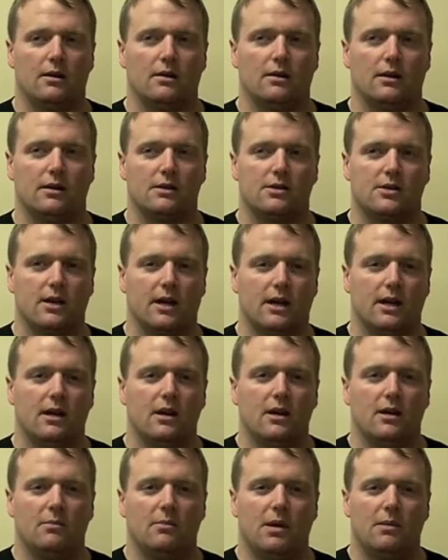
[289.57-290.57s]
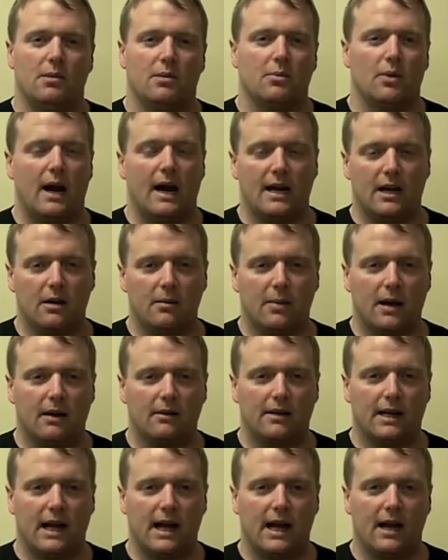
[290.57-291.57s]
let's say, maybe writing
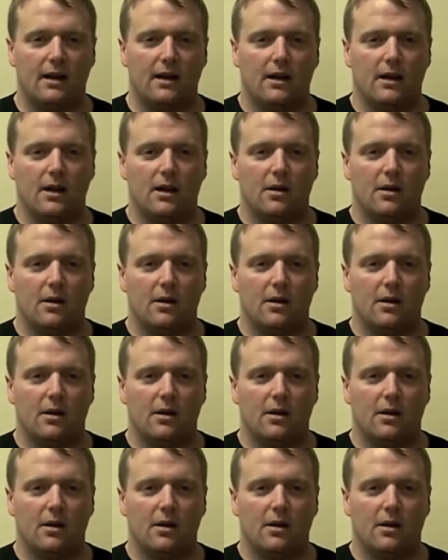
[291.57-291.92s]
about that.